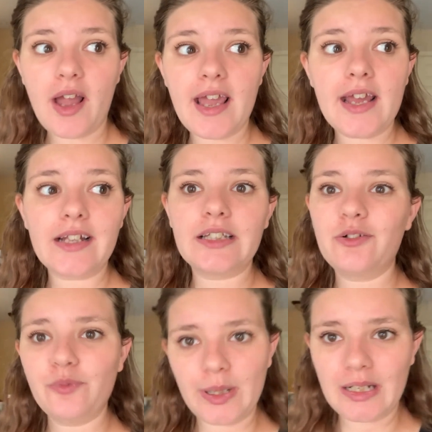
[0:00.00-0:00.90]
a
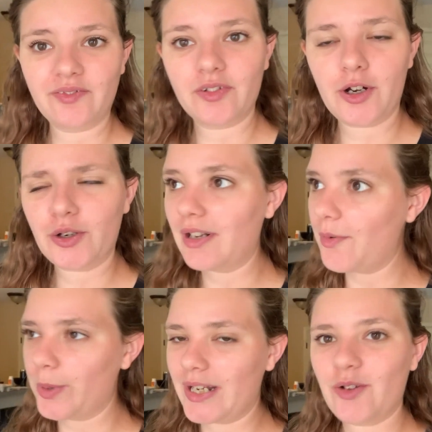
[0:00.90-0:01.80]
little writing
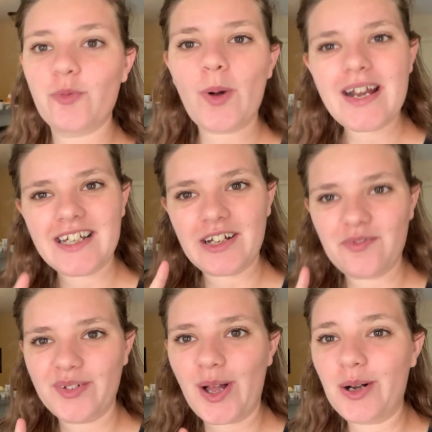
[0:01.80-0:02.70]

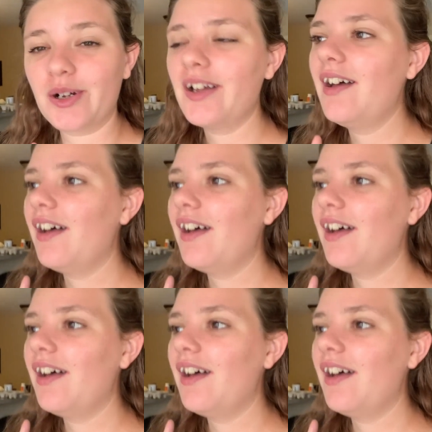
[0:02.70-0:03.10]
vlog.